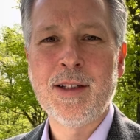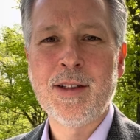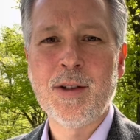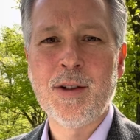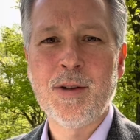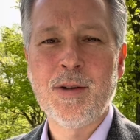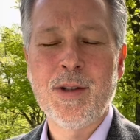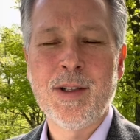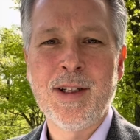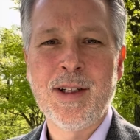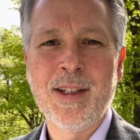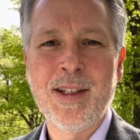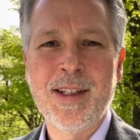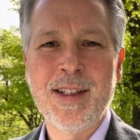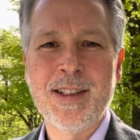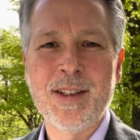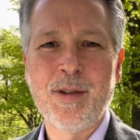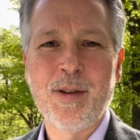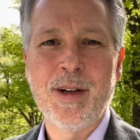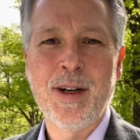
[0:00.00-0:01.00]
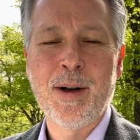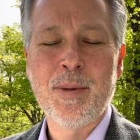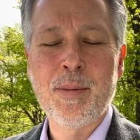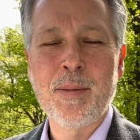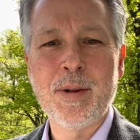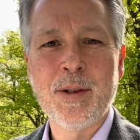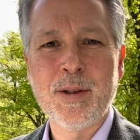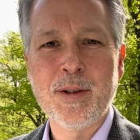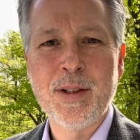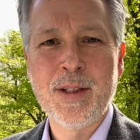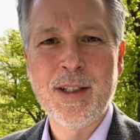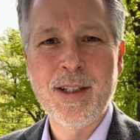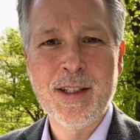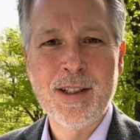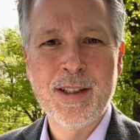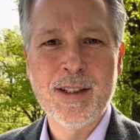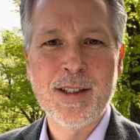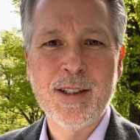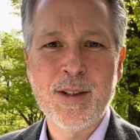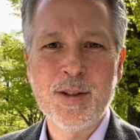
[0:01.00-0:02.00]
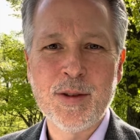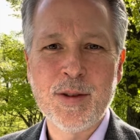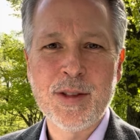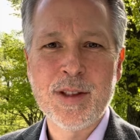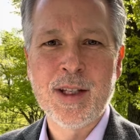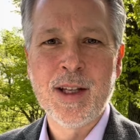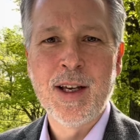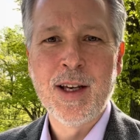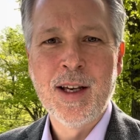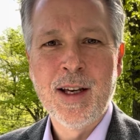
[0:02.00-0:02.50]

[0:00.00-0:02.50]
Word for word: So uh, it's a great opportunity to use